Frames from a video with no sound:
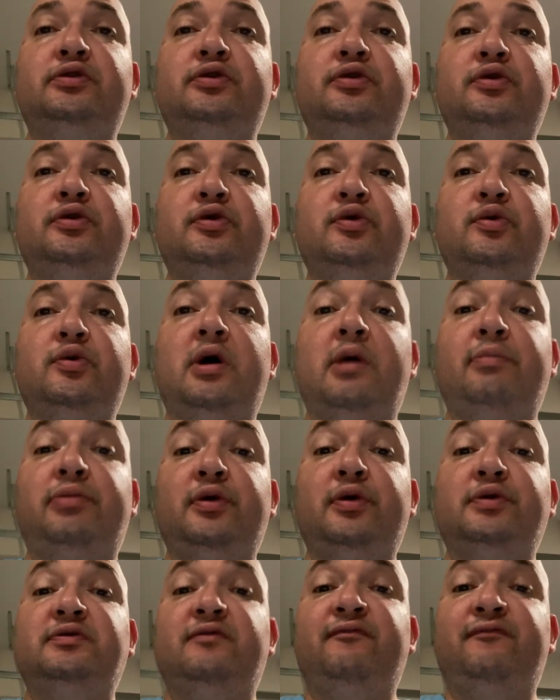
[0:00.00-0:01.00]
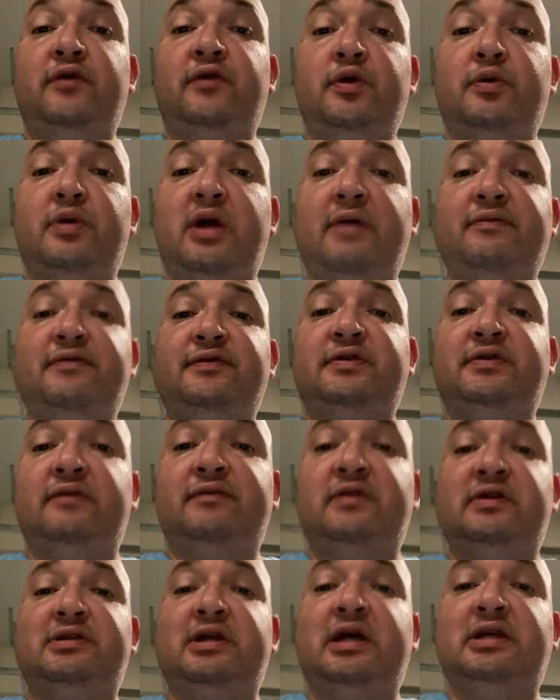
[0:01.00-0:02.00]
to upload some photographs of the
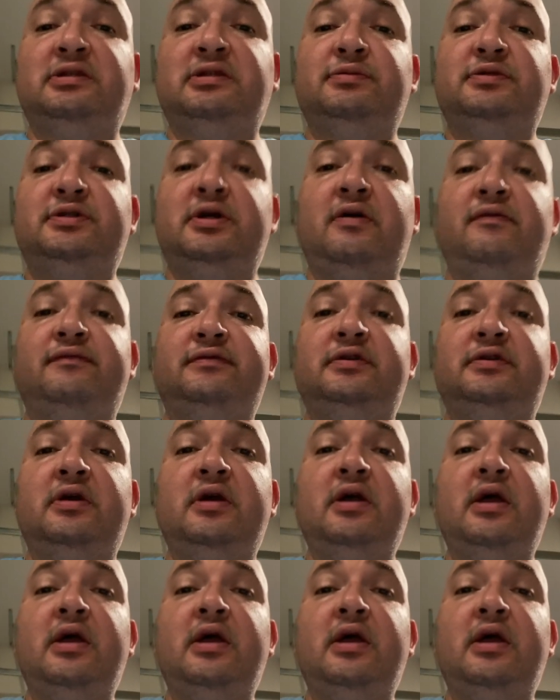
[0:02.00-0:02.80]
slides themselves,